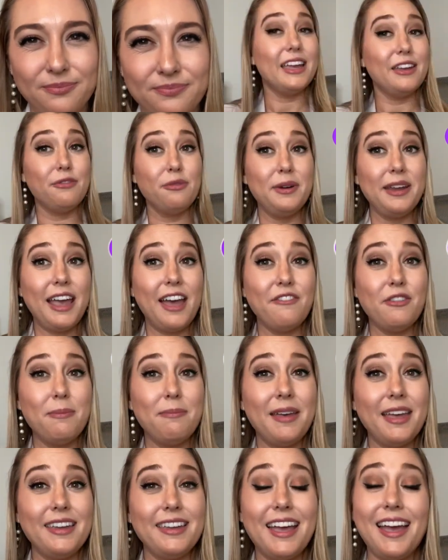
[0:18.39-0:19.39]
If we
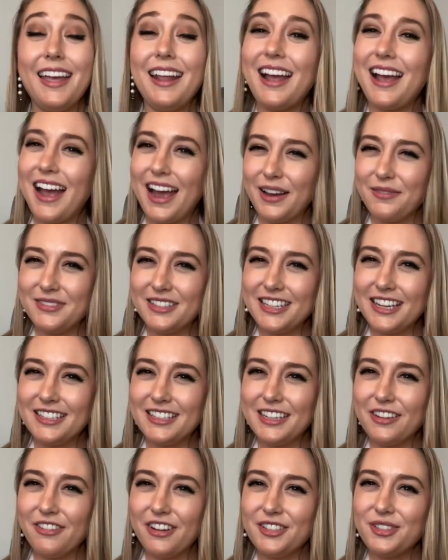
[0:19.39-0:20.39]
haven't met yet, I'm
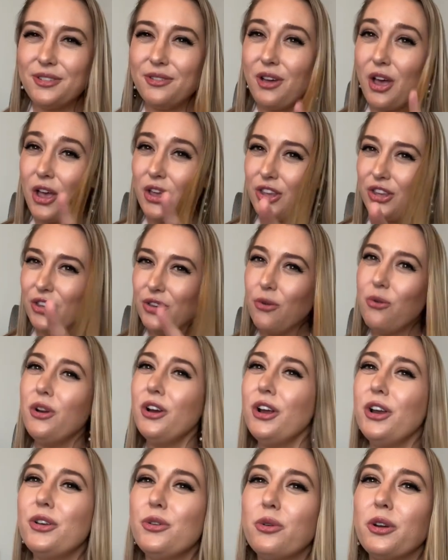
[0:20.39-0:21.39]
Staci Russell,
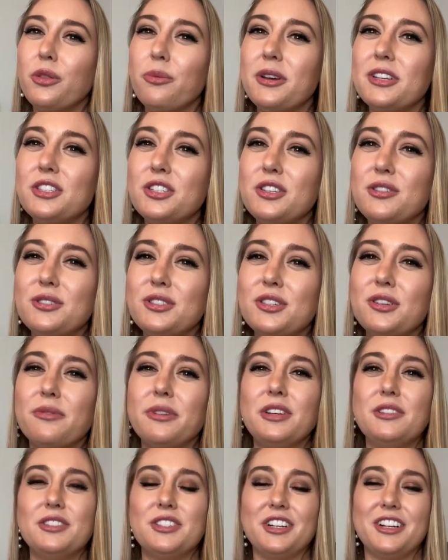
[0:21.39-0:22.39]
your Northwest Houston
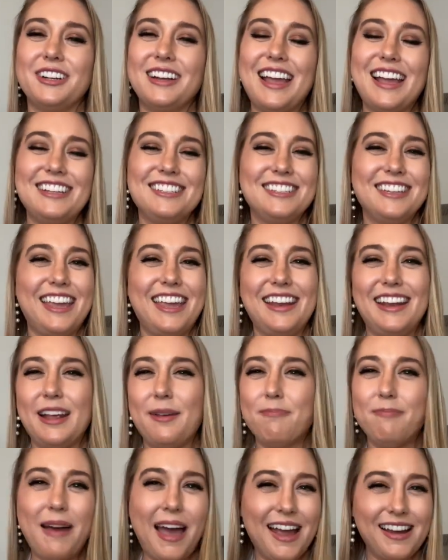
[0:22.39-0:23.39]
realtor,
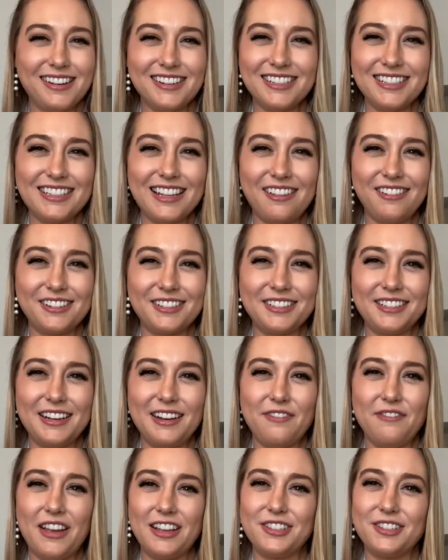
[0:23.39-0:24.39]
educating buyers, sellers,
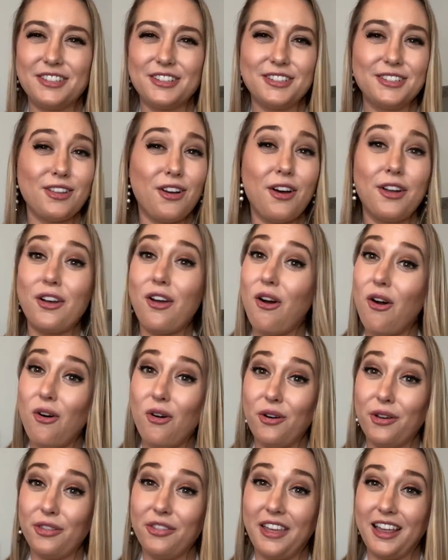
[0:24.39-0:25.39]
and investors on
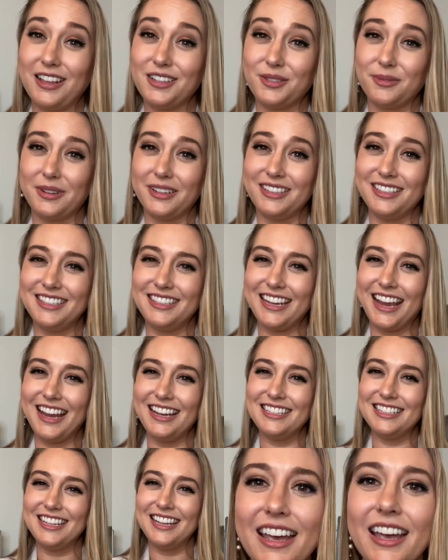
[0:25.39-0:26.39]
all things real
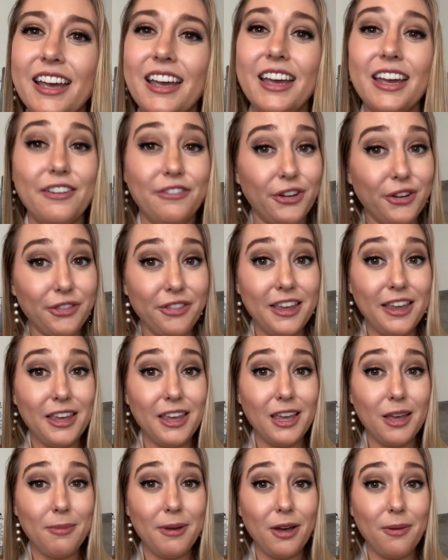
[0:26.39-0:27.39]
estate. If you're
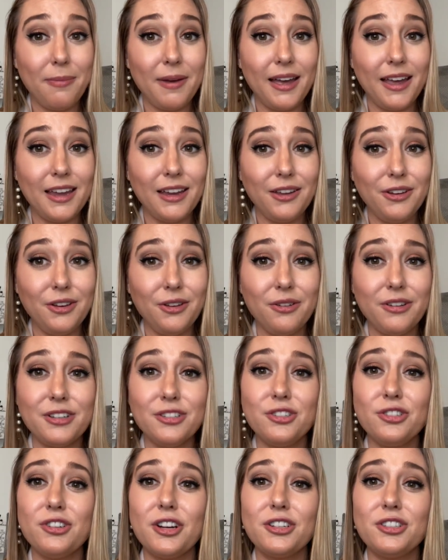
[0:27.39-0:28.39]
thinking about buying a new
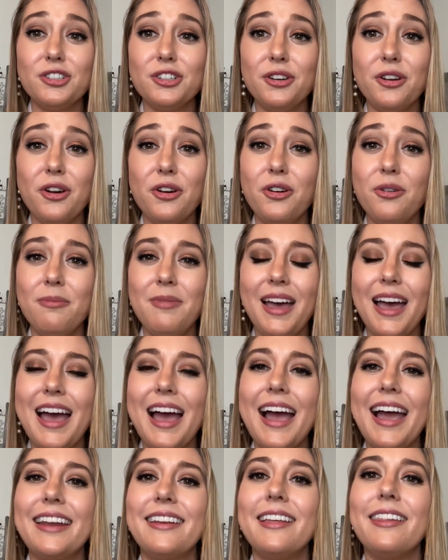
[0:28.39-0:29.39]
construction home,
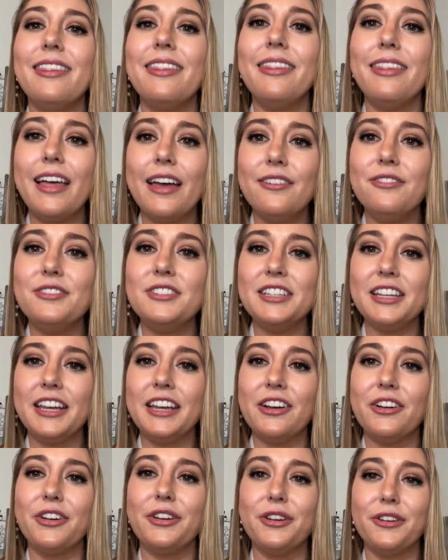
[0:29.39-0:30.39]
I'd love to
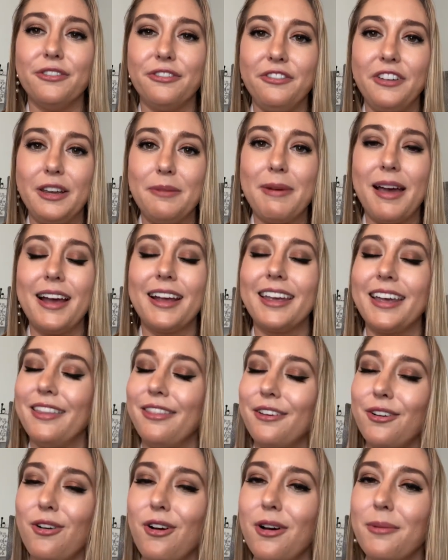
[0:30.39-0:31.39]
hear your feedback
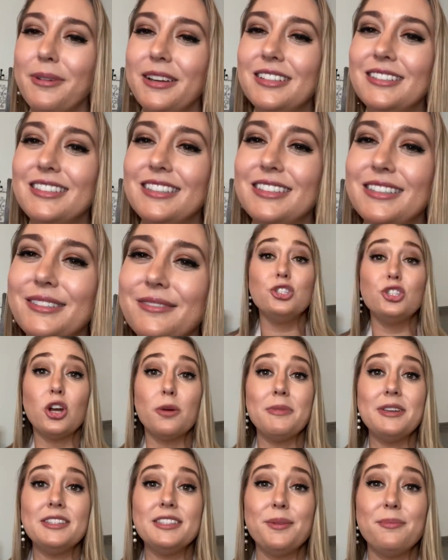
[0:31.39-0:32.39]
in the comments.
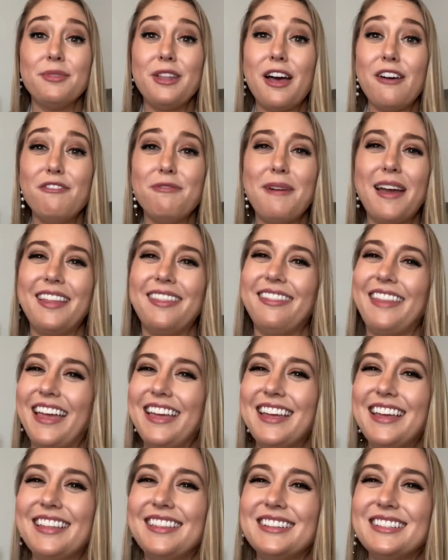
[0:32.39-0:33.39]
Show me some love by
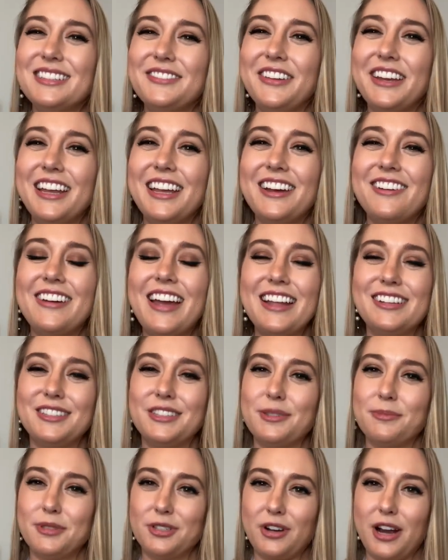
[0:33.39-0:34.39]
liking this video and
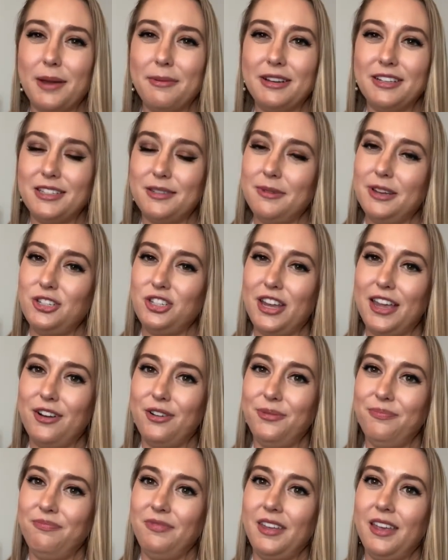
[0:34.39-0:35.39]
subscribing to my
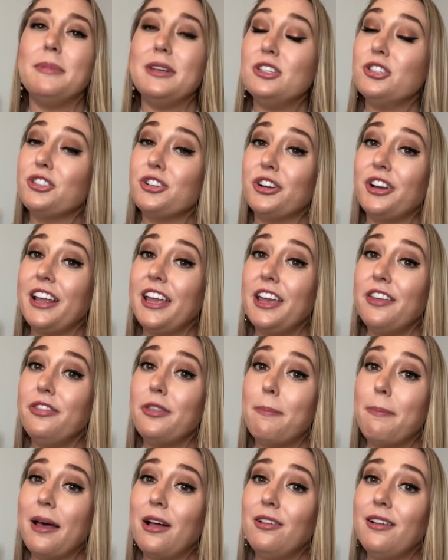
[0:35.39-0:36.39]
channel. Be sure to hit
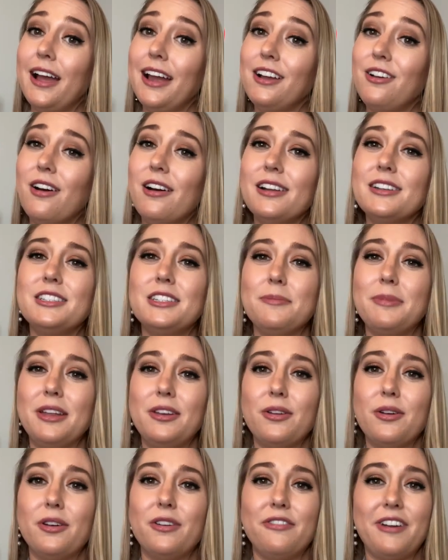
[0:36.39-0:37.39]
the bell icon to be
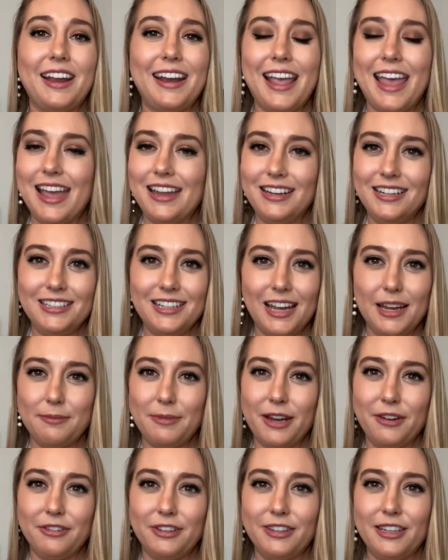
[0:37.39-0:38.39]
notified
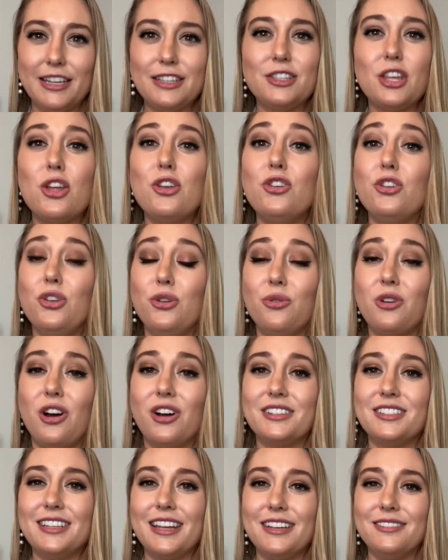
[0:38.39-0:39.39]
anytime I release new
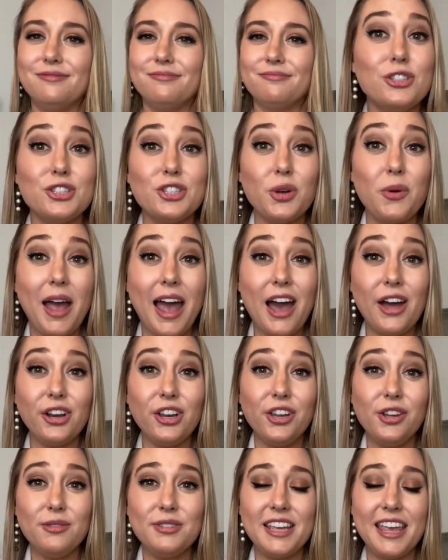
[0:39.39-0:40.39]
content. So how do
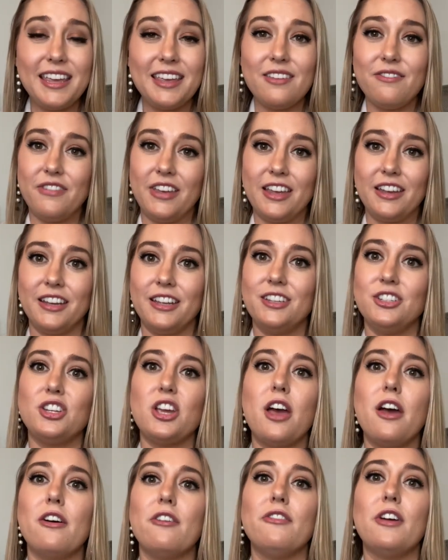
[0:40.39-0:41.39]
you take advantage
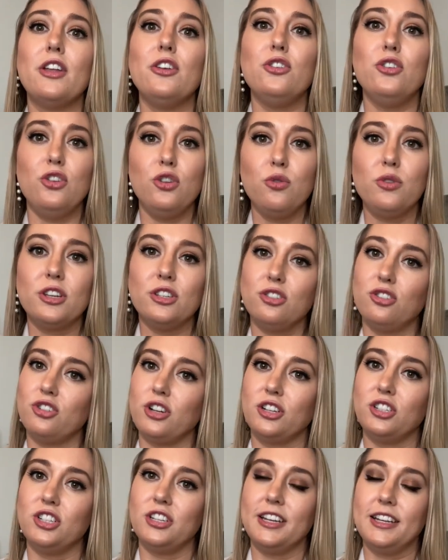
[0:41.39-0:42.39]
of new
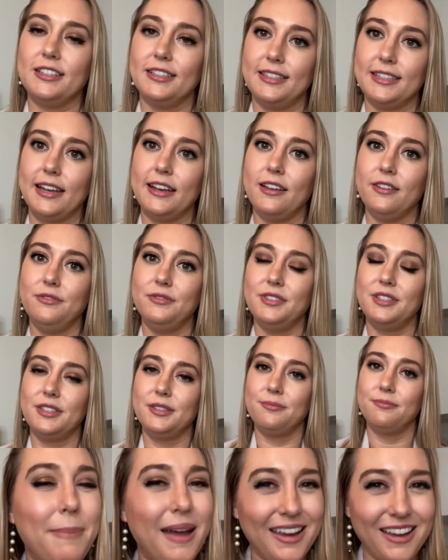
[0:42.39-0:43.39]
construction
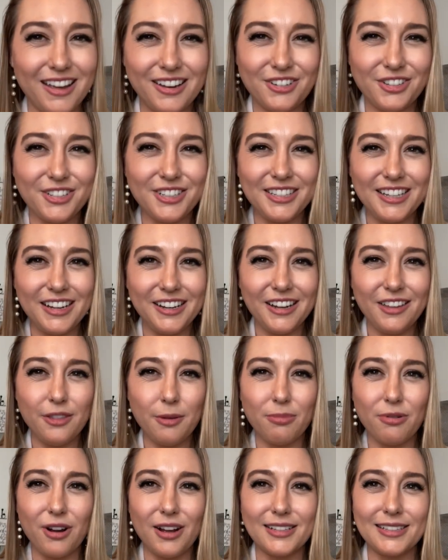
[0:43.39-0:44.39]
incentives? By understanding
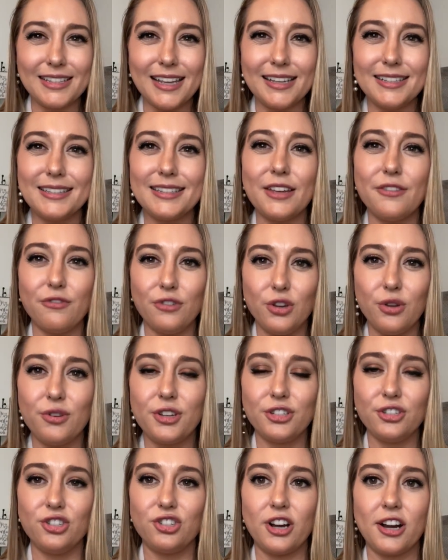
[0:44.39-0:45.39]
the process of new
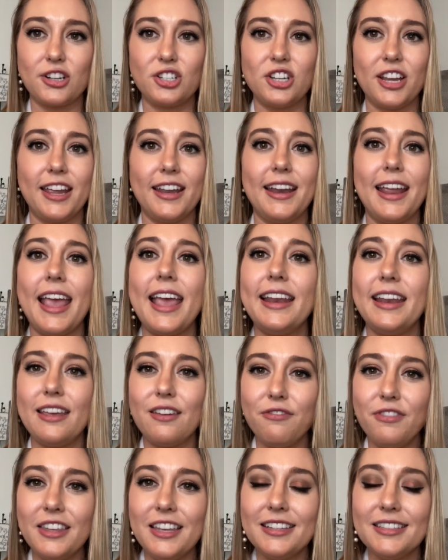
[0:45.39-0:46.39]
construction and
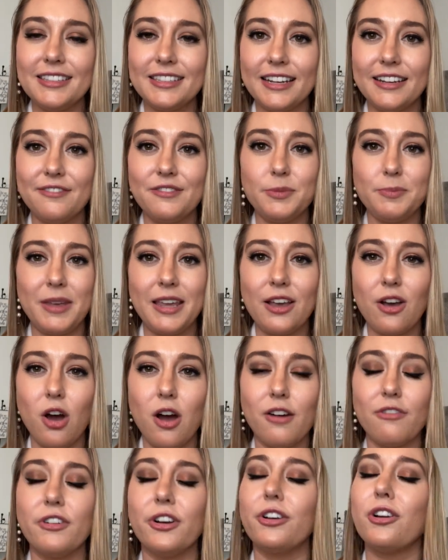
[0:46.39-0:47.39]
if the incentives being
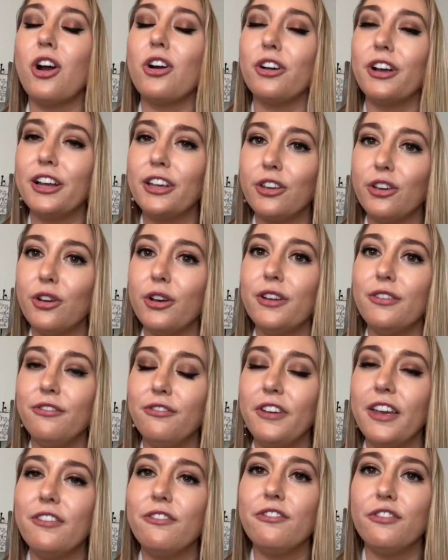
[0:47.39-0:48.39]
offered are a good
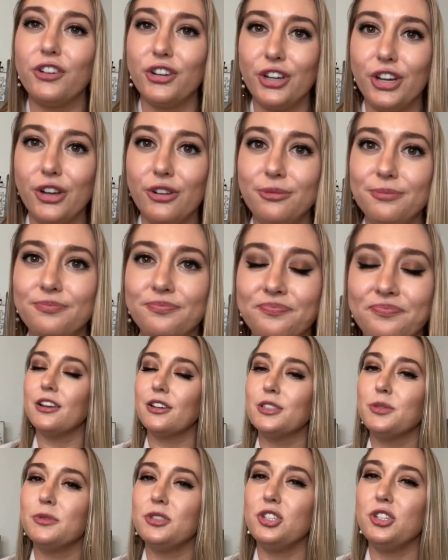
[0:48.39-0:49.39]
fit for you.
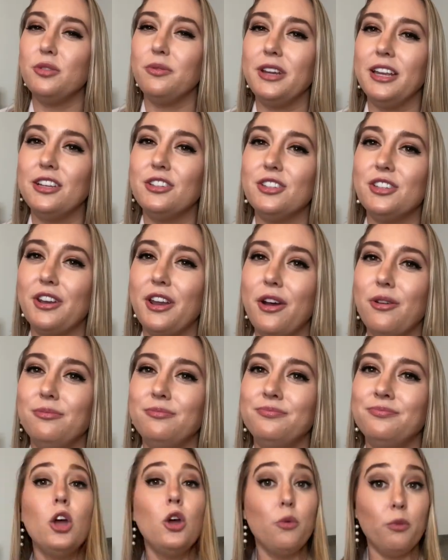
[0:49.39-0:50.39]
Here's what you need to know.
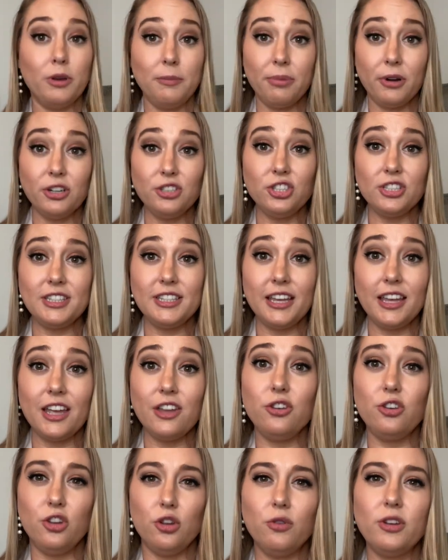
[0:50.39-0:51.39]
When purchasing
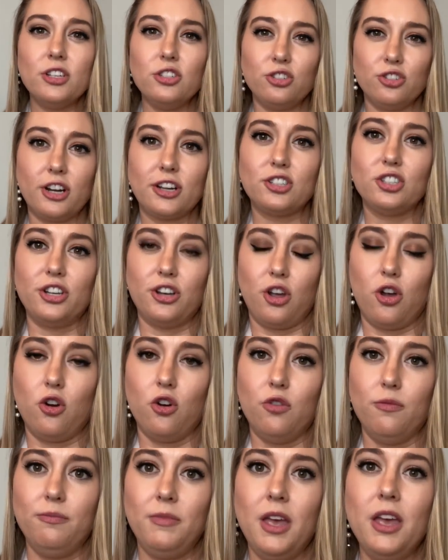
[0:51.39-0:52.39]
a new construction
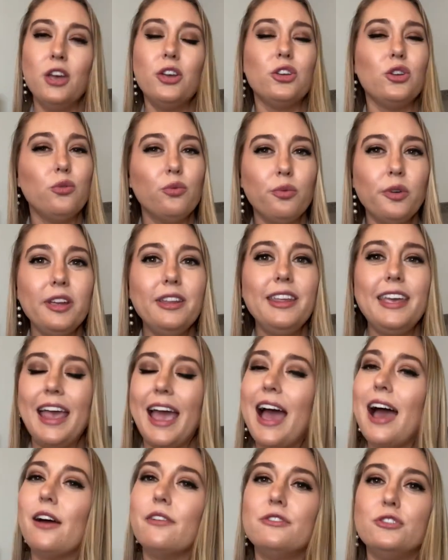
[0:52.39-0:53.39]
home, you really
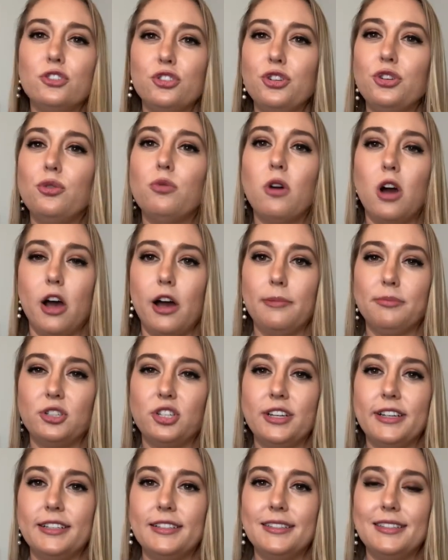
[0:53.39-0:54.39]
have two
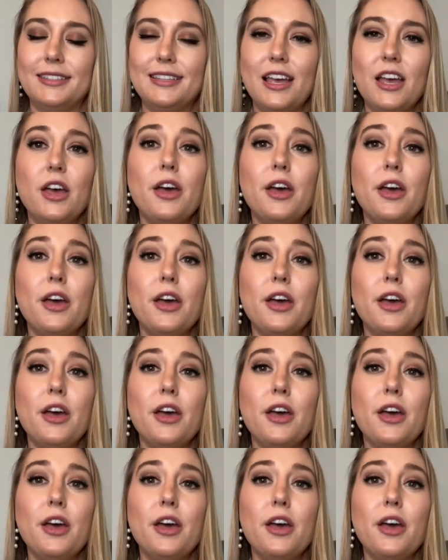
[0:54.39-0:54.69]
options.